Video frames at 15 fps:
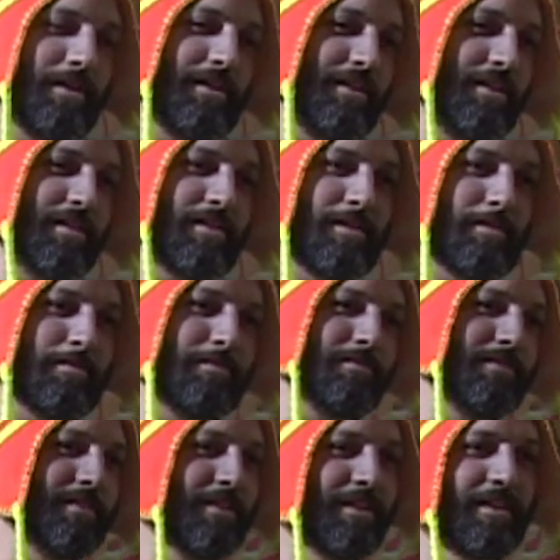into this some
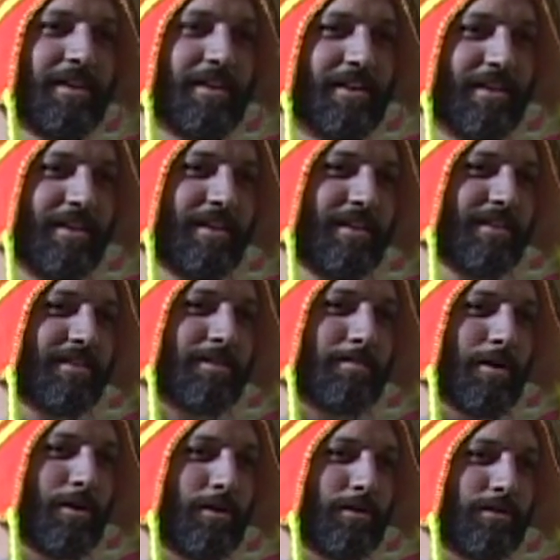
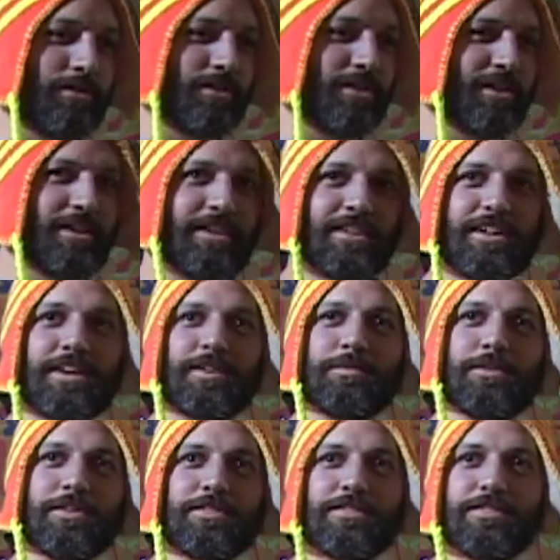oh shit, like,
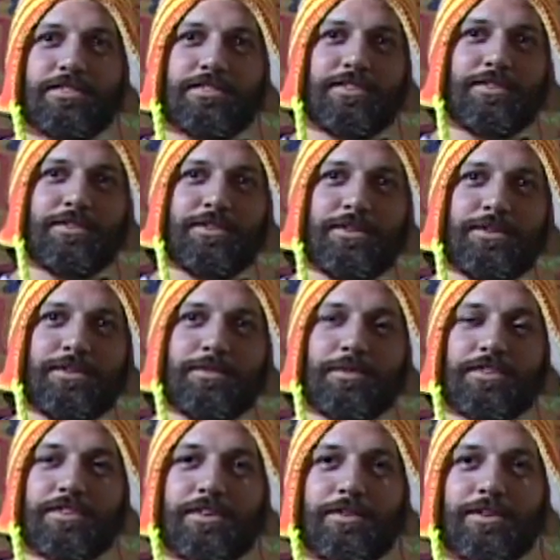what's this dude doing?
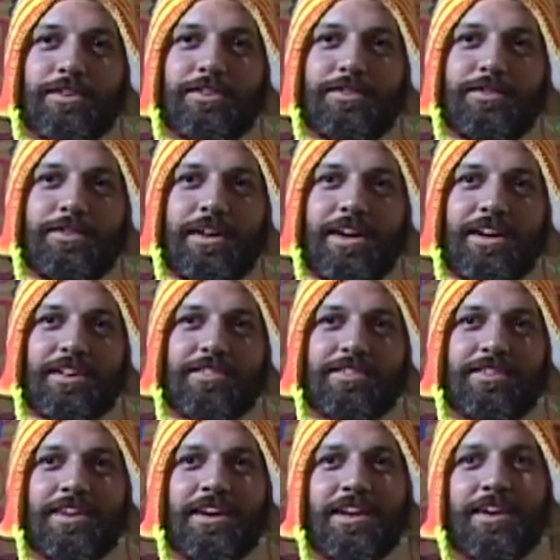What's he gonna do
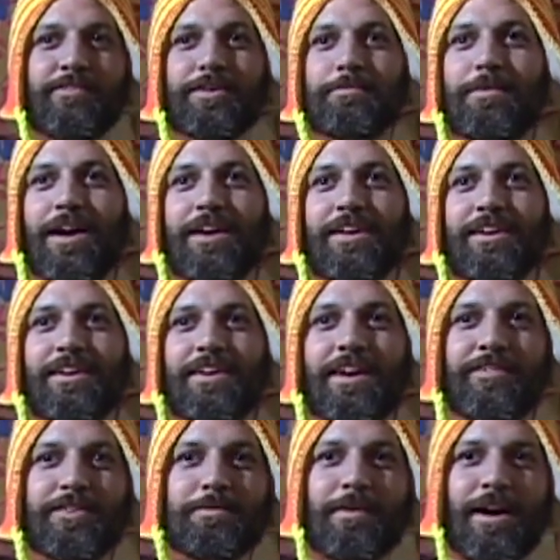next? He had
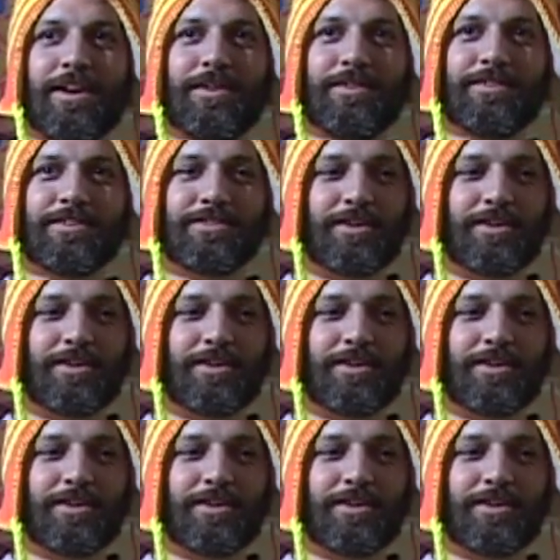everybody on their